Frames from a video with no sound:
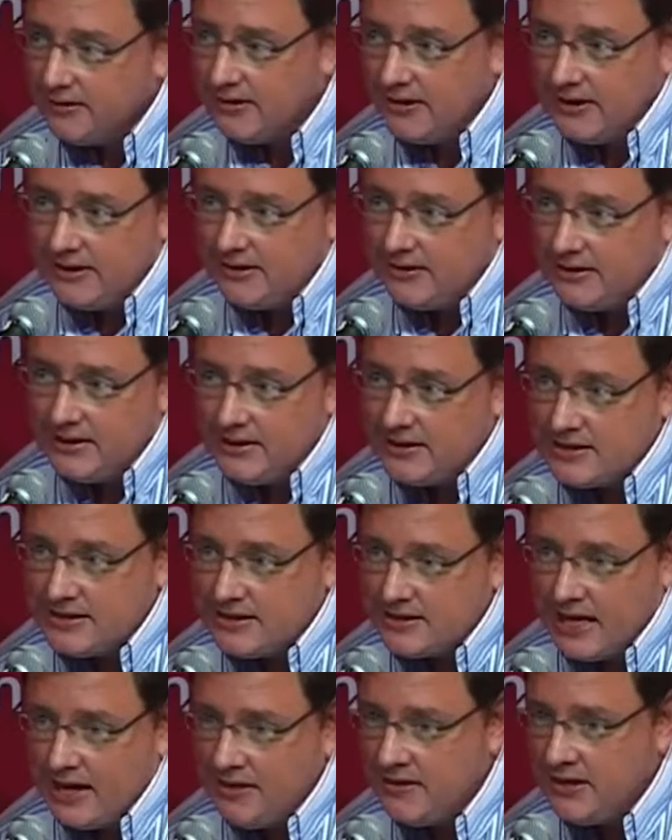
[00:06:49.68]
it is
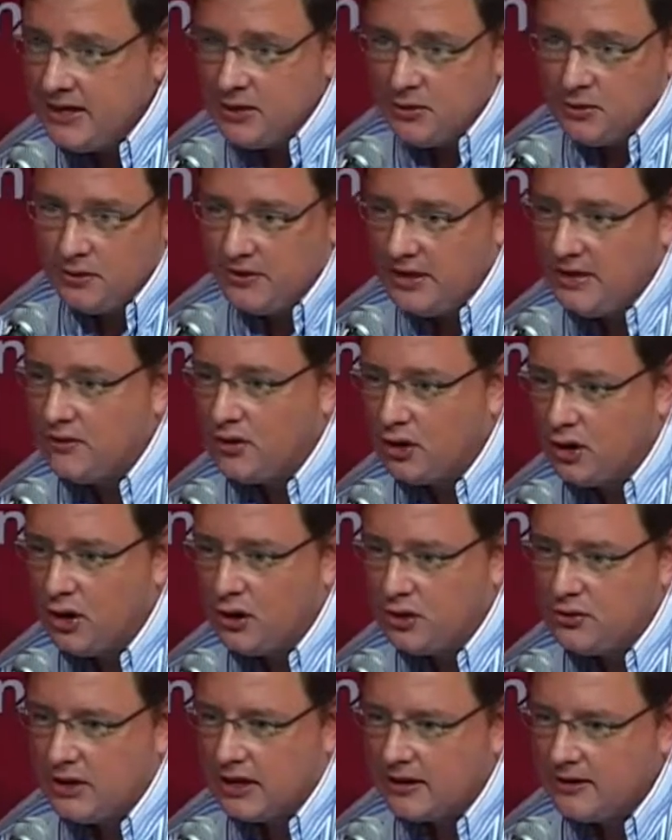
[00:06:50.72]
neither here nor there in the
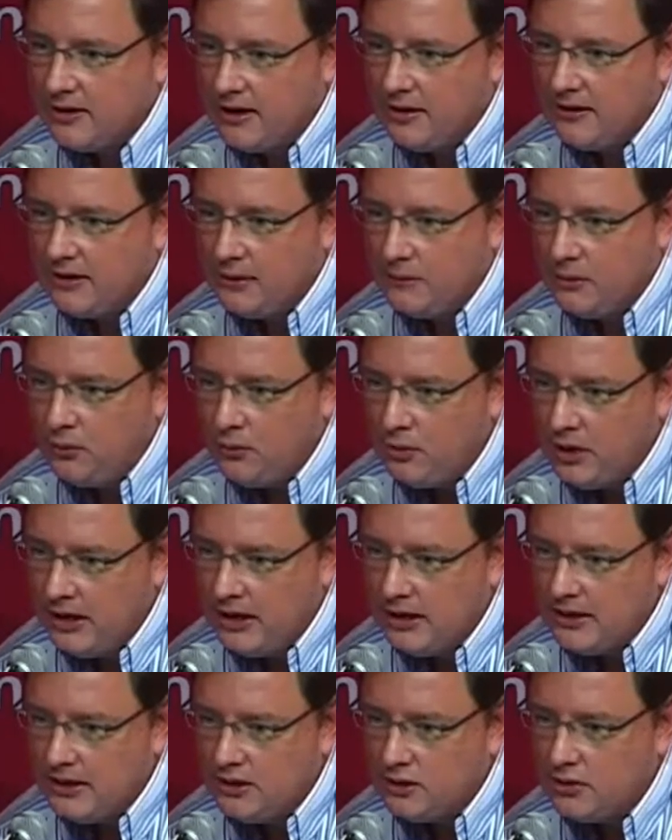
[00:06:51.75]
contract. I think we
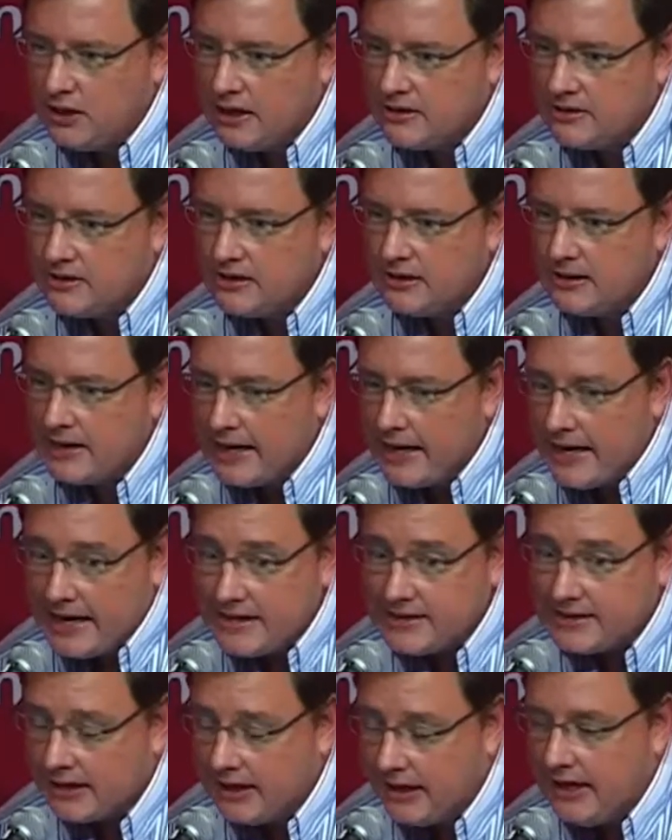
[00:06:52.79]
really need to,
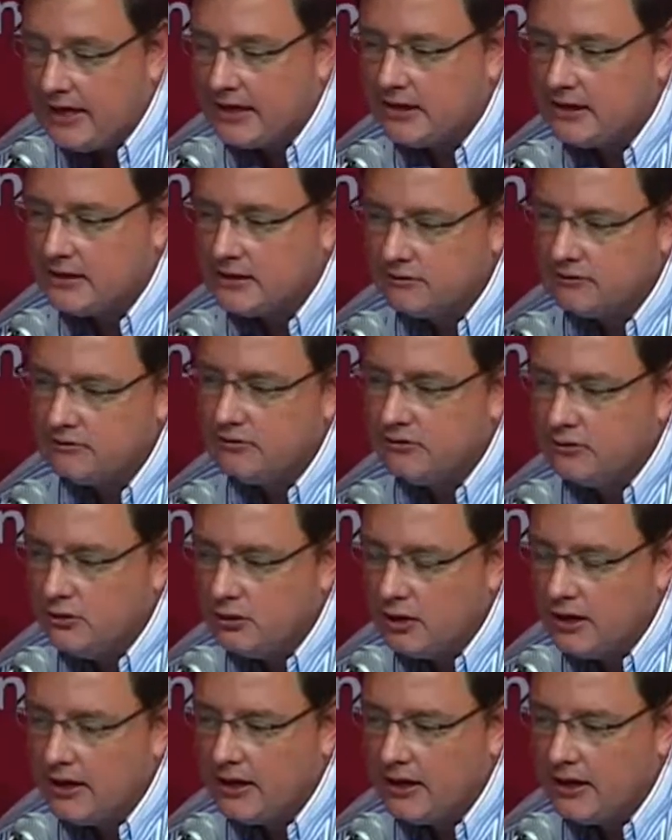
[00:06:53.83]
as a collective,